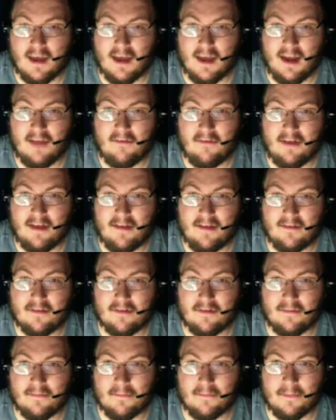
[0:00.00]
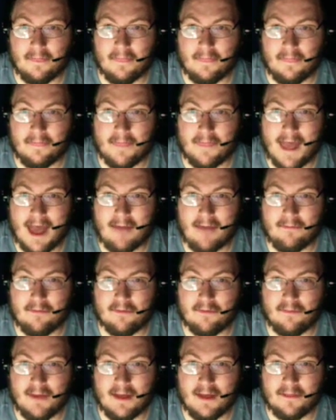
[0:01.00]
Anyways, that
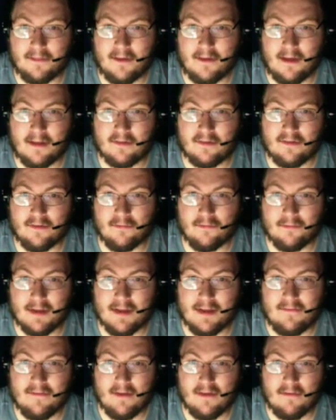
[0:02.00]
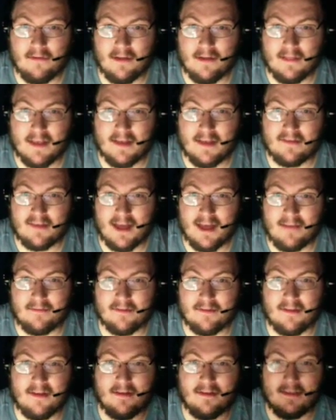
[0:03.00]
was my thoughts and review on the
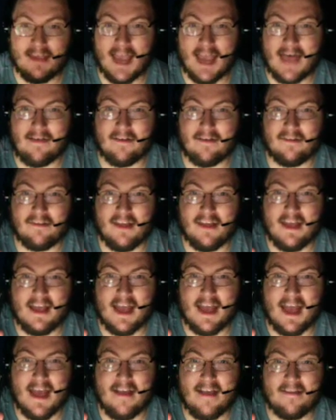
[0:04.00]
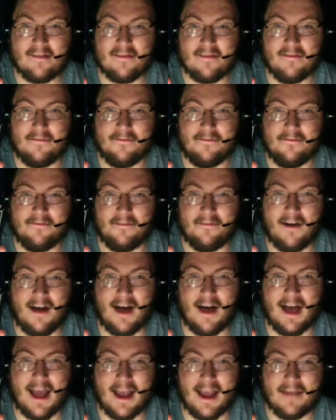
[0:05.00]
Samsung Galaxy
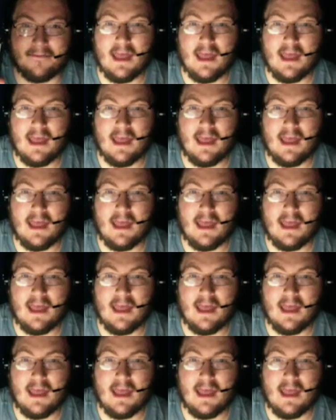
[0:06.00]
S5.